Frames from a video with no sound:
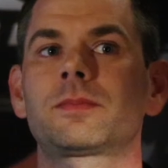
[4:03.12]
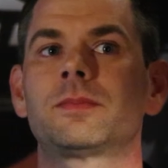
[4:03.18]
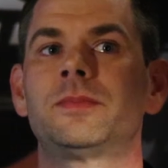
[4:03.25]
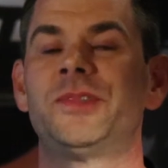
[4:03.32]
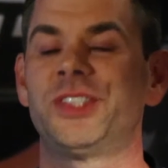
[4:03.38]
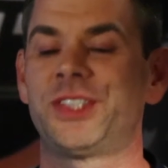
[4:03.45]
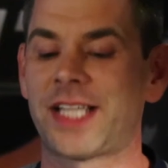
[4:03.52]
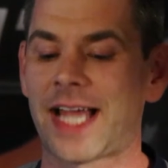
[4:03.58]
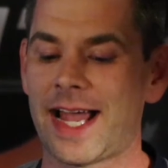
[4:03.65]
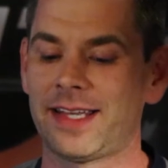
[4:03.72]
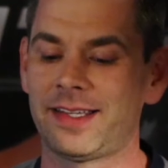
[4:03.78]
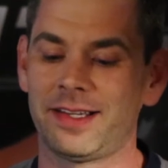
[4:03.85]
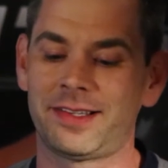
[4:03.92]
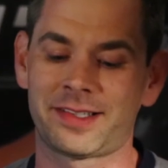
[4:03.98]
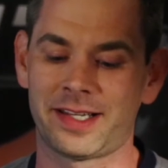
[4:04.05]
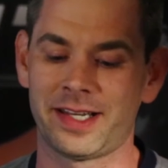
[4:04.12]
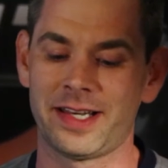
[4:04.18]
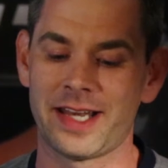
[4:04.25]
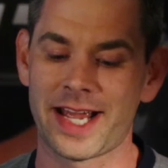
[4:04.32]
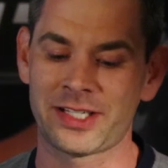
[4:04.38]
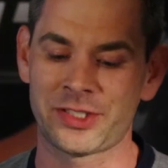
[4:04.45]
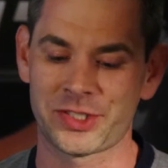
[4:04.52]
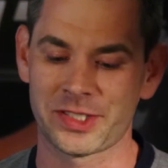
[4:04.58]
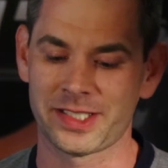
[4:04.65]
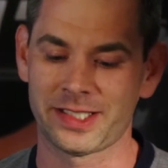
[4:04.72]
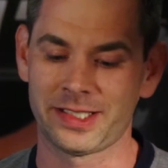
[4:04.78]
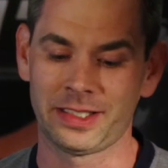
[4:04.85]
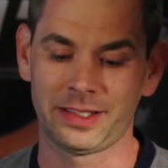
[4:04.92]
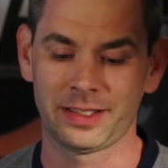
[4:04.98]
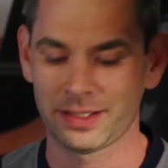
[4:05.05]
just had this connection
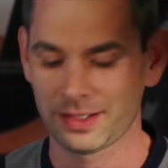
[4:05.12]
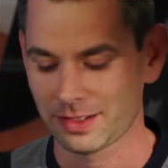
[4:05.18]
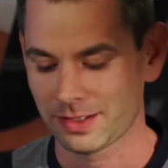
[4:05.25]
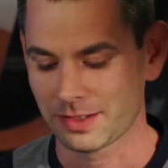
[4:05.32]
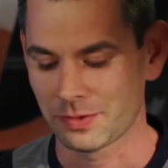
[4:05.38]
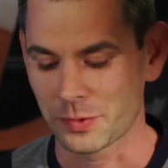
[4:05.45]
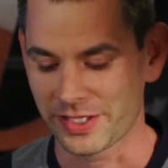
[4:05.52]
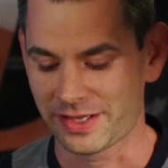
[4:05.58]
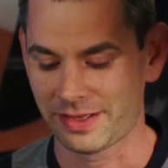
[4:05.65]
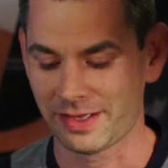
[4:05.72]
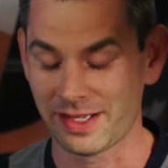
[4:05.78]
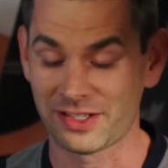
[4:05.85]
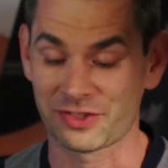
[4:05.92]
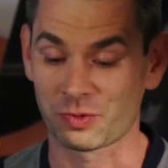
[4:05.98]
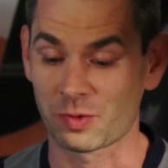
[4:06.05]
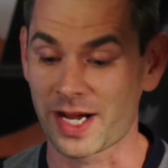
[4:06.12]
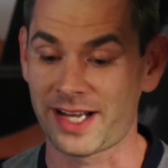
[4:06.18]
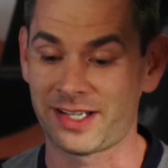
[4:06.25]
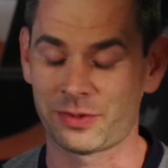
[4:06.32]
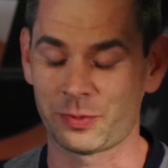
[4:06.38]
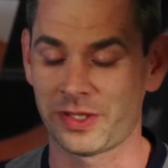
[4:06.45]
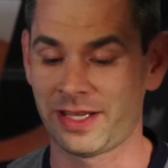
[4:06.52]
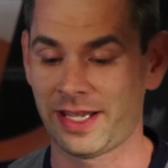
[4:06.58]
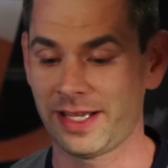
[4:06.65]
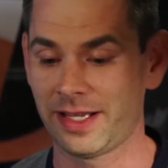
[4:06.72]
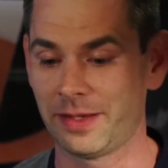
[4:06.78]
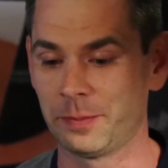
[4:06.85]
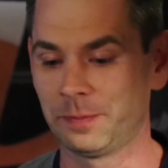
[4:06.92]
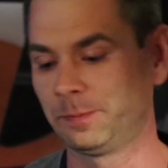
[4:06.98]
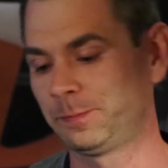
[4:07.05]
with this race with
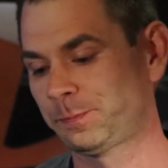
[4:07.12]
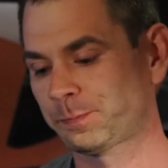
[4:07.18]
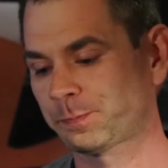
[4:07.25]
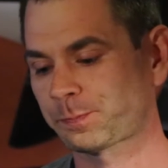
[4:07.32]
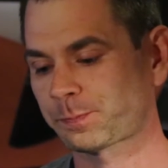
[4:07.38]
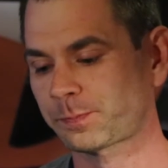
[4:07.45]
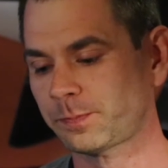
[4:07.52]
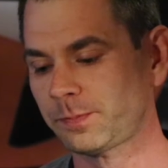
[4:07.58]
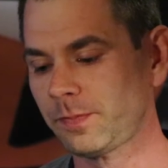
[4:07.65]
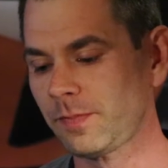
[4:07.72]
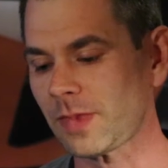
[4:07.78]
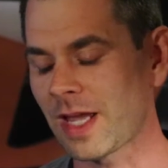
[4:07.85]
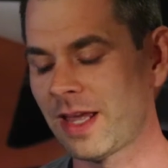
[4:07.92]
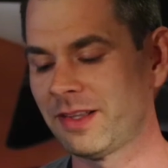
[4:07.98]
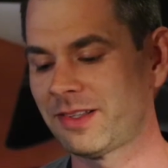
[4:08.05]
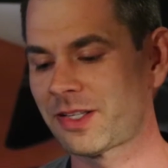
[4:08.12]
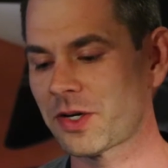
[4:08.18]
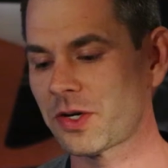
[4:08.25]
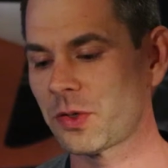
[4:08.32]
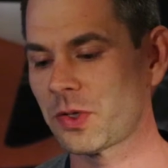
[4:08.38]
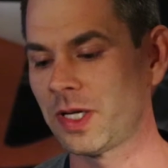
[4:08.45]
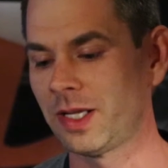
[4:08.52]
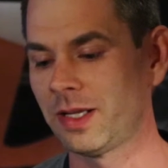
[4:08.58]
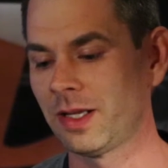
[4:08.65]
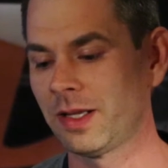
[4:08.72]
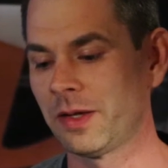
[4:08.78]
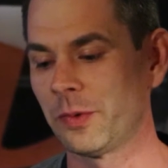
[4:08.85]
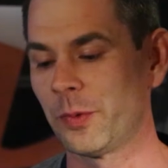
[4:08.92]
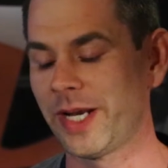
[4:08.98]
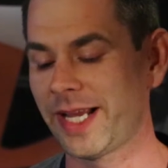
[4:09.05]
him. And so
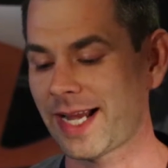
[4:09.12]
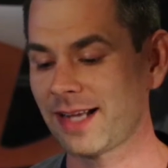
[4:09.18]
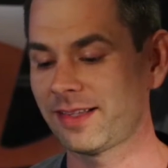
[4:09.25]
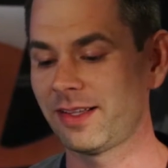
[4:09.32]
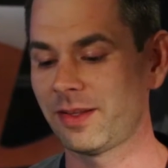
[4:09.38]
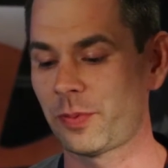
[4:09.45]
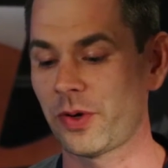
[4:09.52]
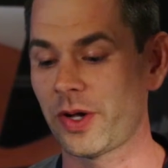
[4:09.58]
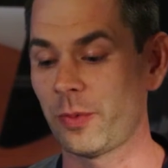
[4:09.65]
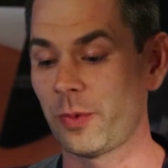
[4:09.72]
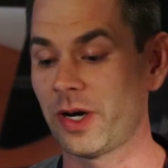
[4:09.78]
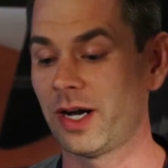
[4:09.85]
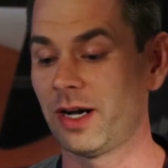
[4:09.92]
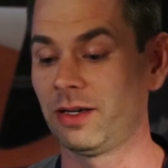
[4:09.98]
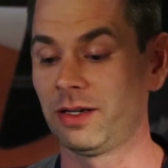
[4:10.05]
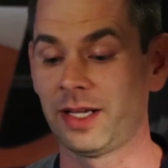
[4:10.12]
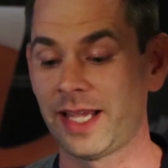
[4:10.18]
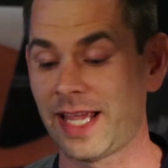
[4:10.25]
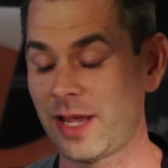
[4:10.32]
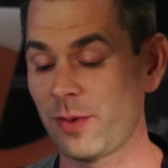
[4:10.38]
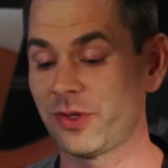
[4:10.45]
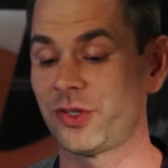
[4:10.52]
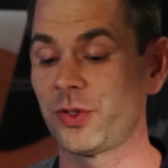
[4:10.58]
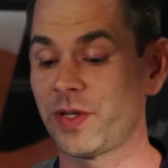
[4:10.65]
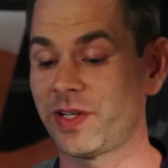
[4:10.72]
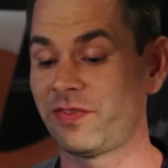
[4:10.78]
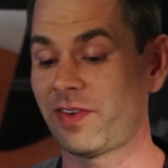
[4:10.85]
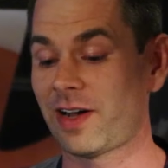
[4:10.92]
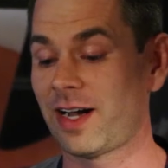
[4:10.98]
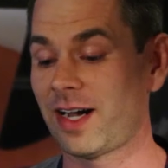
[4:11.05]
when it got to the point where he was doing
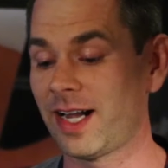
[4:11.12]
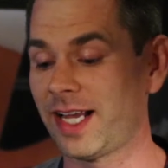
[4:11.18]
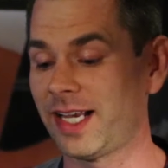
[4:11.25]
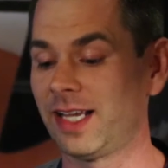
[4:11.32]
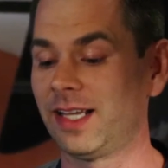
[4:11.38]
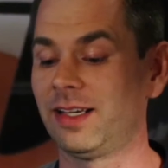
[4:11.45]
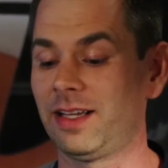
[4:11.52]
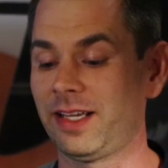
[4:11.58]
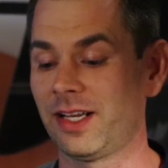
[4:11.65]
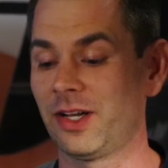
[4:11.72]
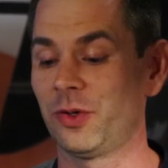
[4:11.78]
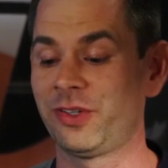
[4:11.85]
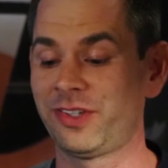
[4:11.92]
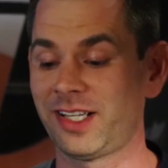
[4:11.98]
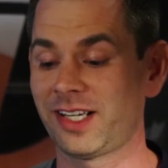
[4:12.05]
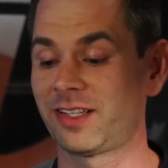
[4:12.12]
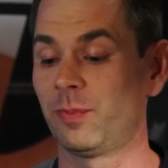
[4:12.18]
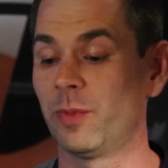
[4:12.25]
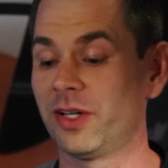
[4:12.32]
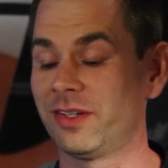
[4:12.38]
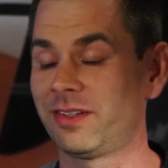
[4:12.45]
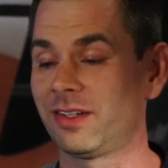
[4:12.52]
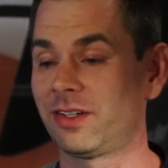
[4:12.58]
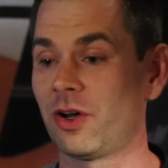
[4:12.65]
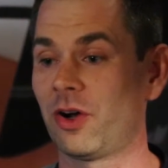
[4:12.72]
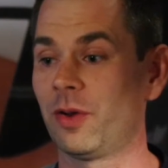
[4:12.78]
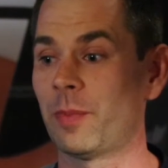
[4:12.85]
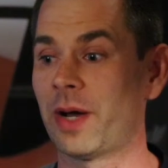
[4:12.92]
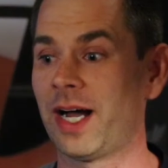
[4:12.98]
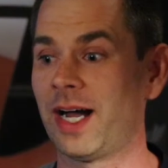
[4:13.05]
fine, and 6 months had
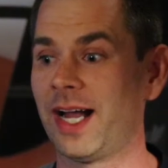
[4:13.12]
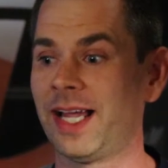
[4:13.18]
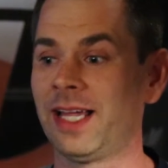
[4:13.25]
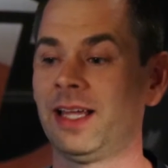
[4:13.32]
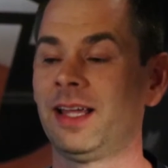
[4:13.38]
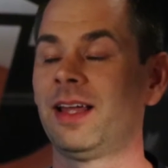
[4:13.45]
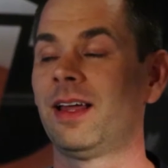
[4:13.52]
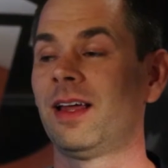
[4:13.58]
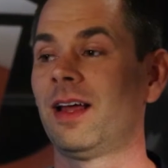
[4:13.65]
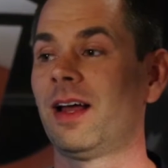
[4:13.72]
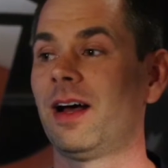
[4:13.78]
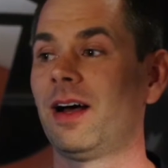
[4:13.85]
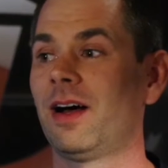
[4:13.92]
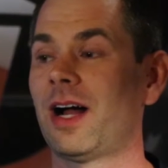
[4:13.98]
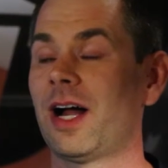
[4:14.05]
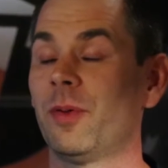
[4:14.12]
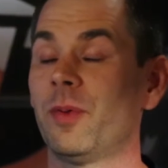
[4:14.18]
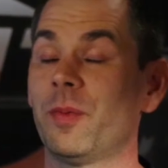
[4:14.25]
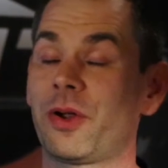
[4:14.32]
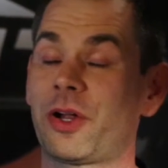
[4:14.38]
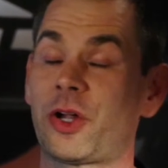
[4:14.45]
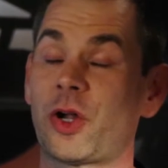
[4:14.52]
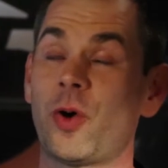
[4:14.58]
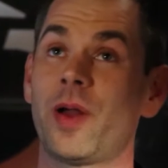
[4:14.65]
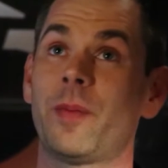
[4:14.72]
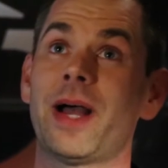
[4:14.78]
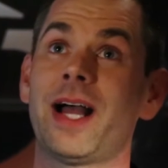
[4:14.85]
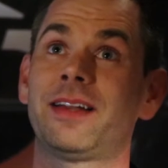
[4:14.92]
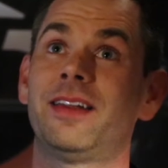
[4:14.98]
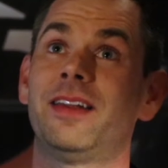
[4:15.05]
gone by, I remember going
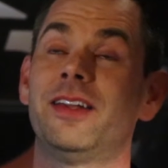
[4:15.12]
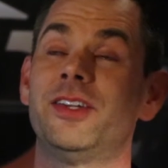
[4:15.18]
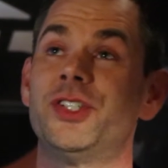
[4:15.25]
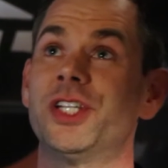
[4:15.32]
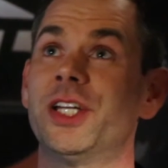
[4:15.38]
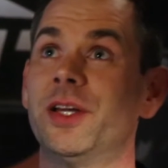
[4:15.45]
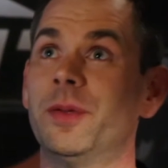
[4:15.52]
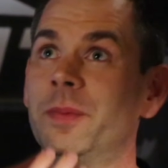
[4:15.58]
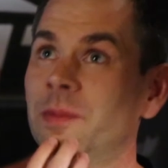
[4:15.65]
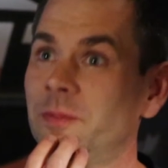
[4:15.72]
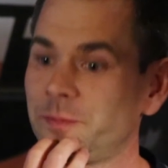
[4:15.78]
back to the gym